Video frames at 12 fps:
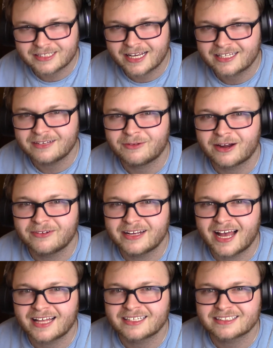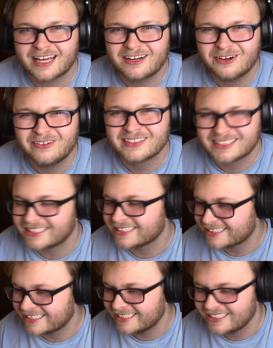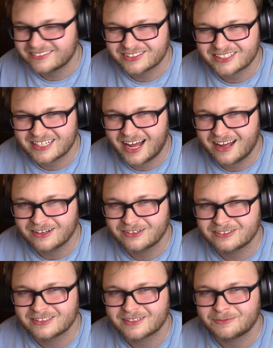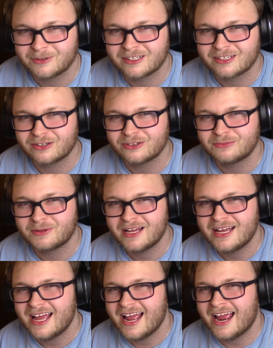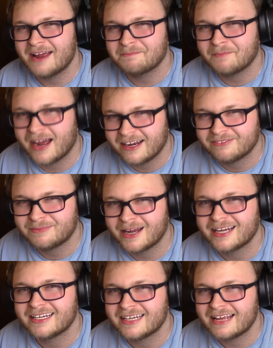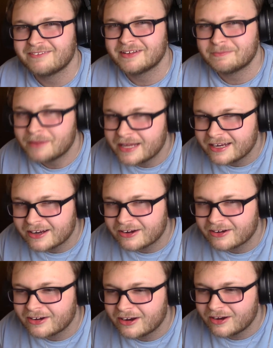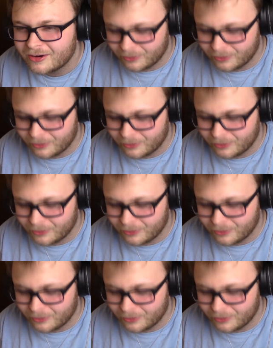exactly where we got this. I know it was in the city of Chicago, somewhere in the Loop. It might have been in Navy Pier,